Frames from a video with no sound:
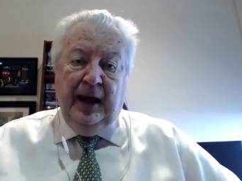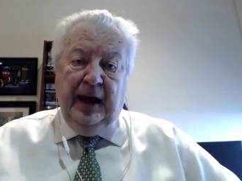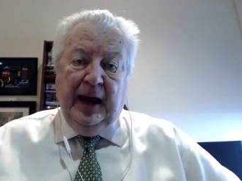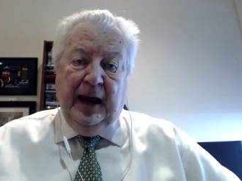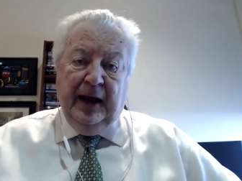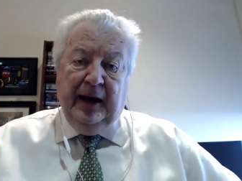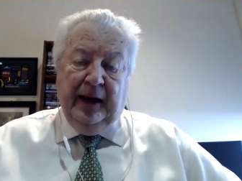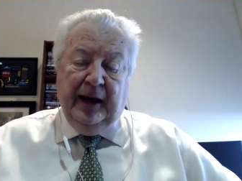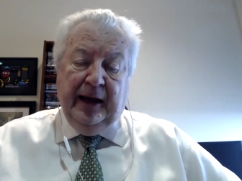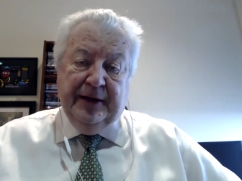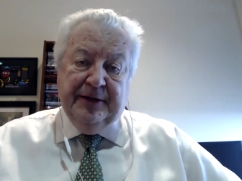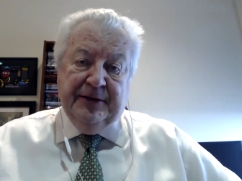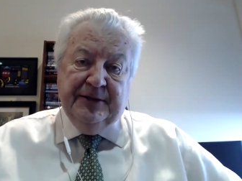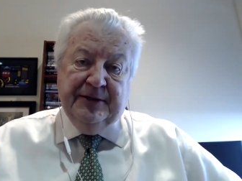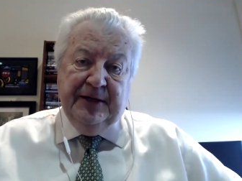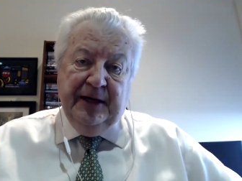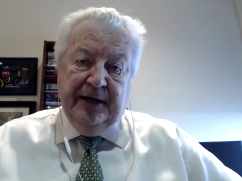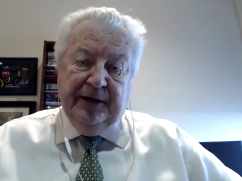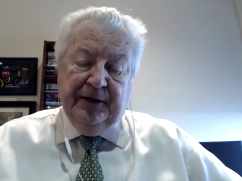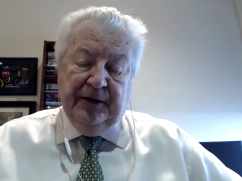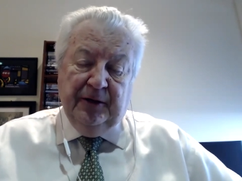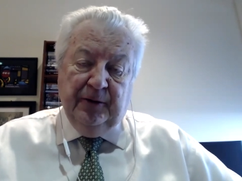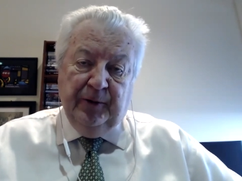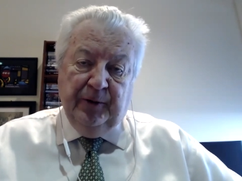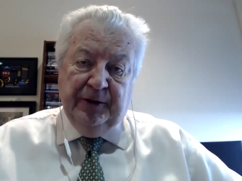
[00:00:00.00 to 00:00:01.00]
Allied
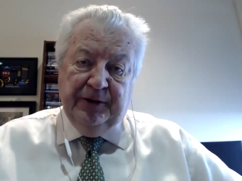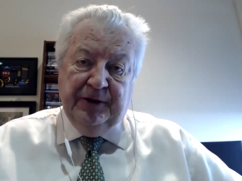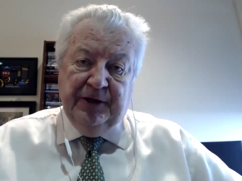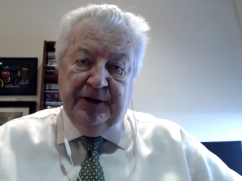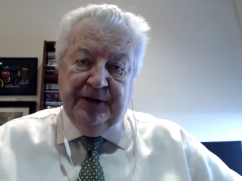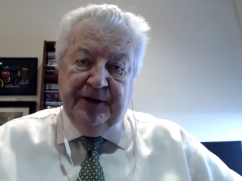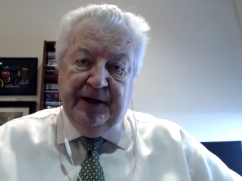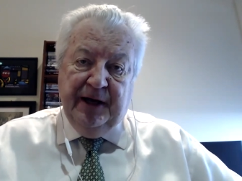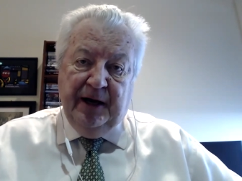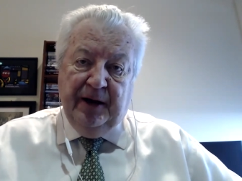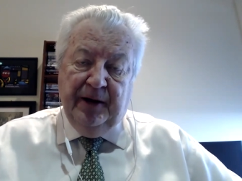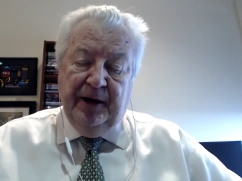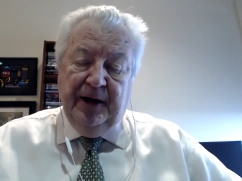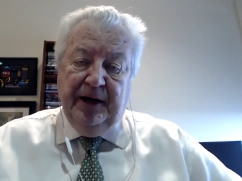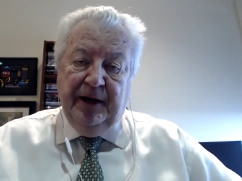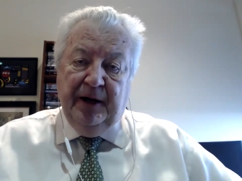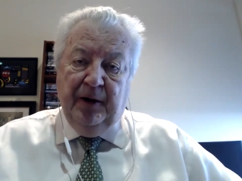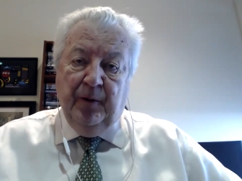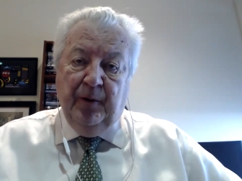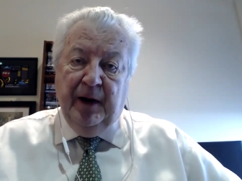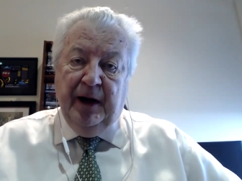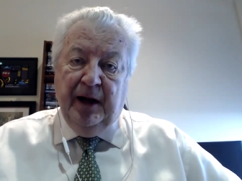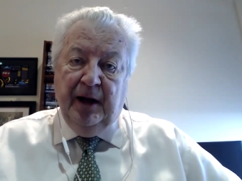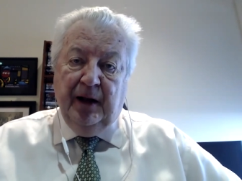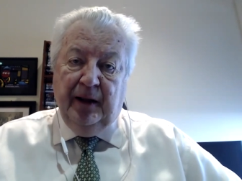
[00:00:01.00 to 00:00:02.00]
Signal, which is now
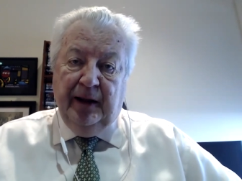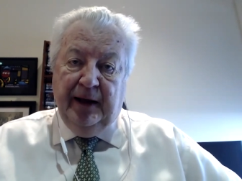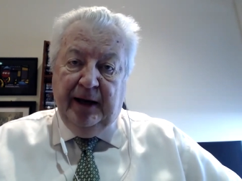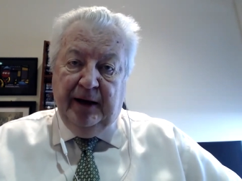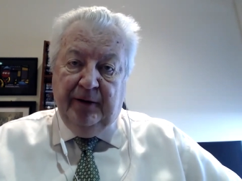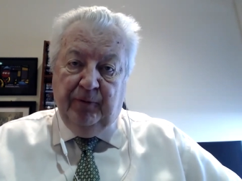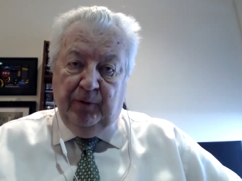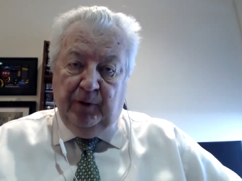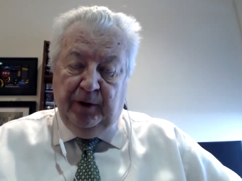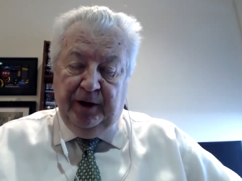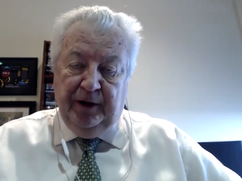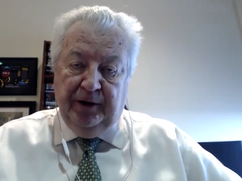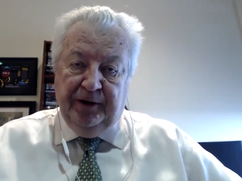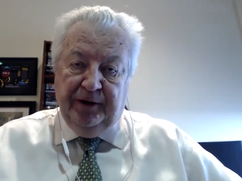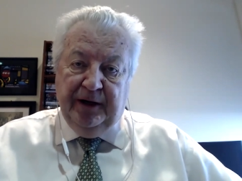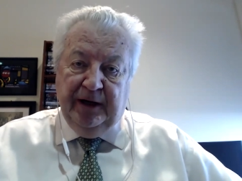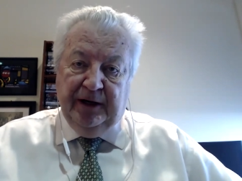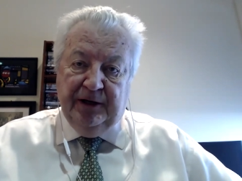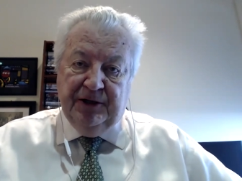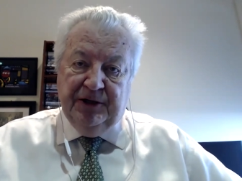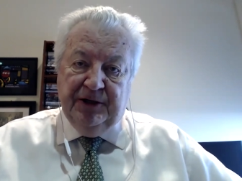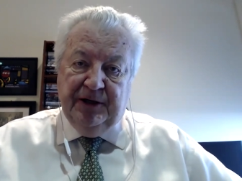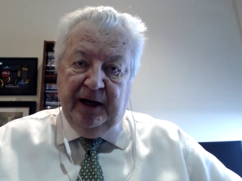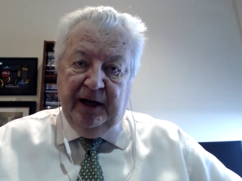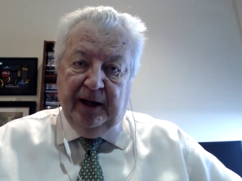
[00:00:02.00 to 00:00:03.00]
Honeywell, and Royal
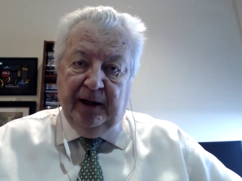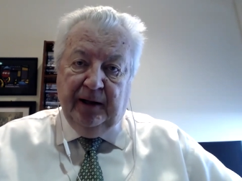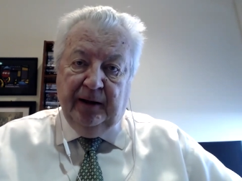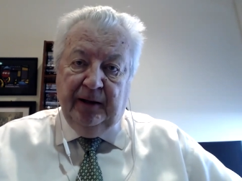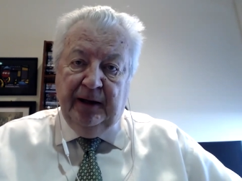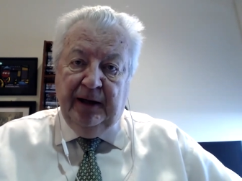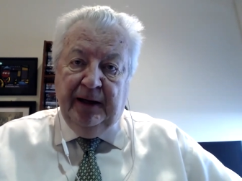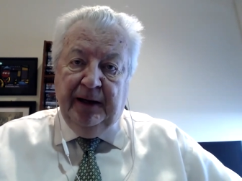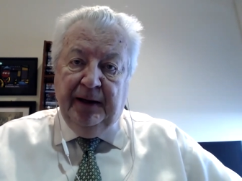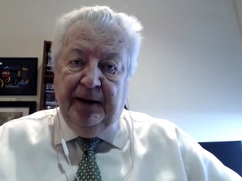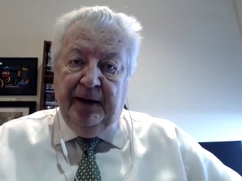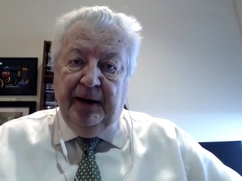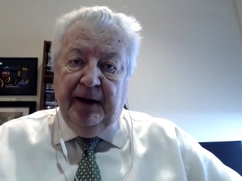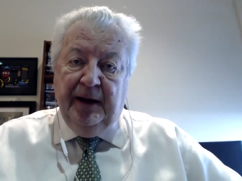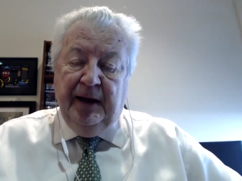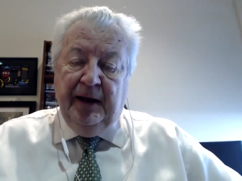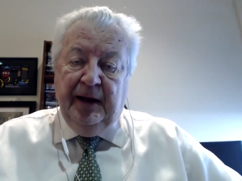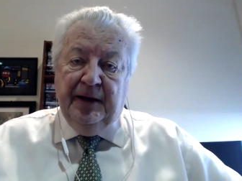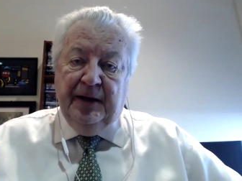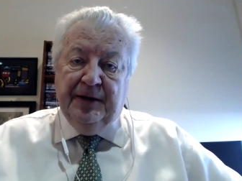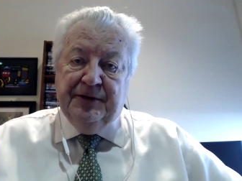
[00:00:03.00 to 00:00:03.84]
Dutch Shell. Mm-hmm.